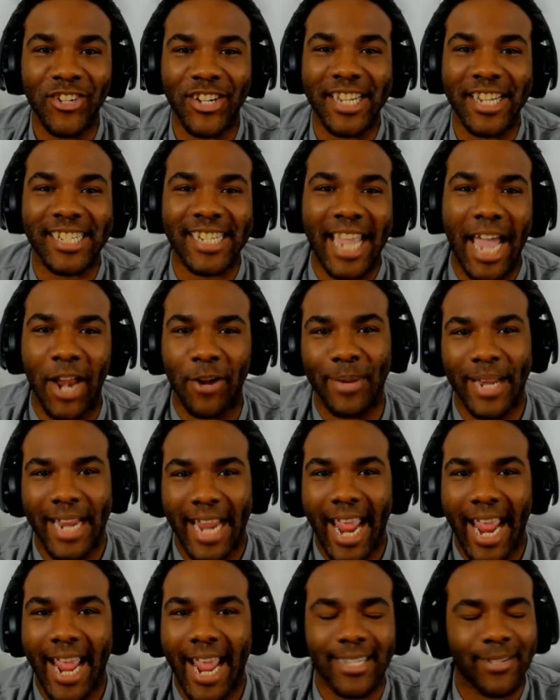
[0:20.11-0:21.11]
It's got to be
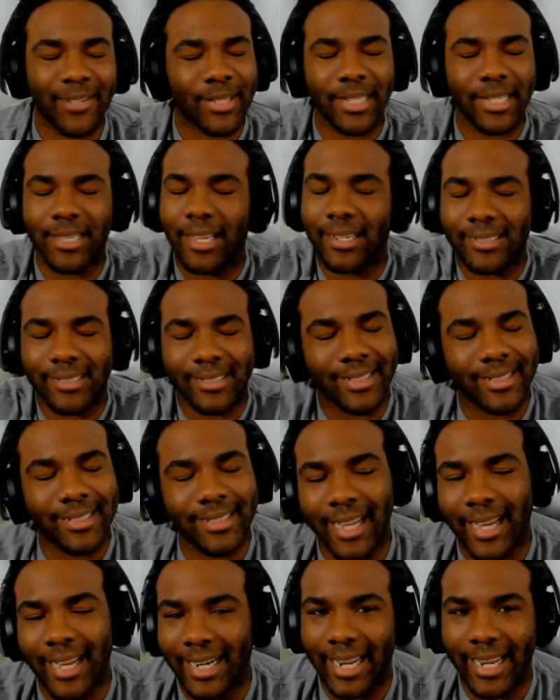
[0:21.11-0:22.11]
Ash. I was like, it's
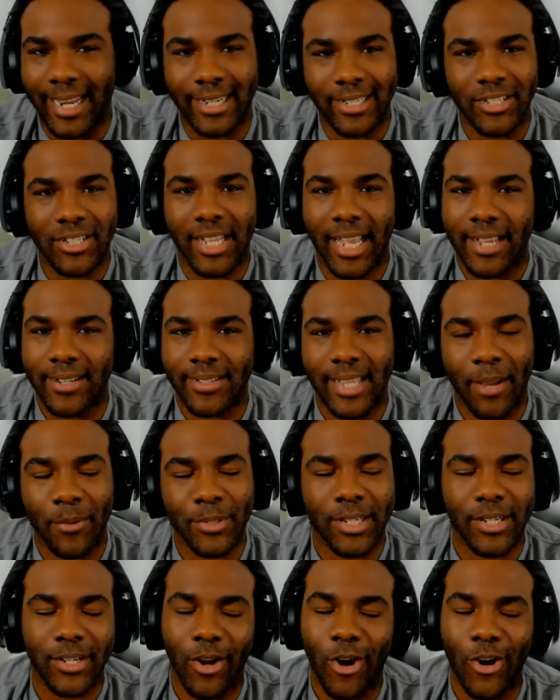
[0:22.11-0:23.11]
not Ash. That
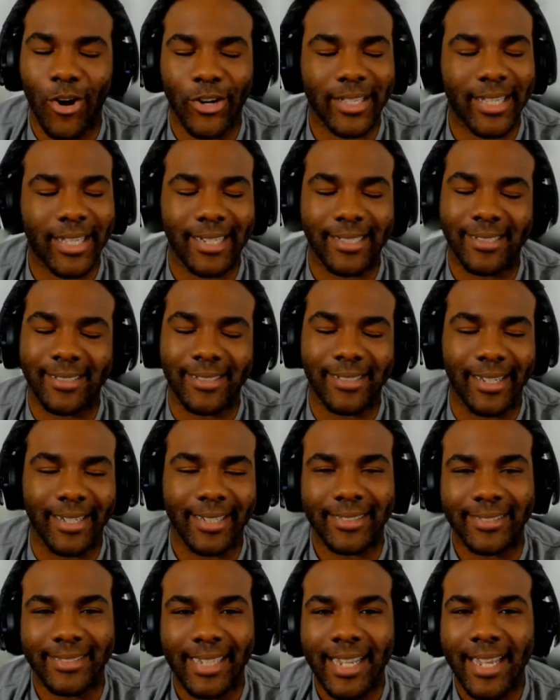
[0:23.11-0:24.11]
was an arc that's
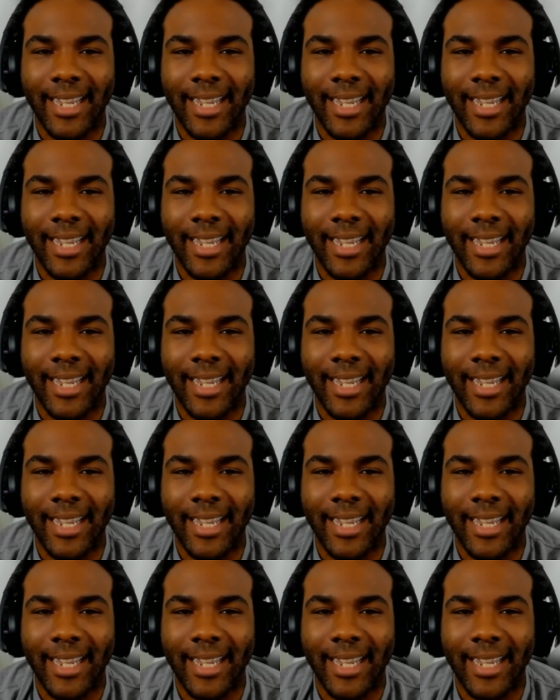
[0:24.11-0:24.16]
done.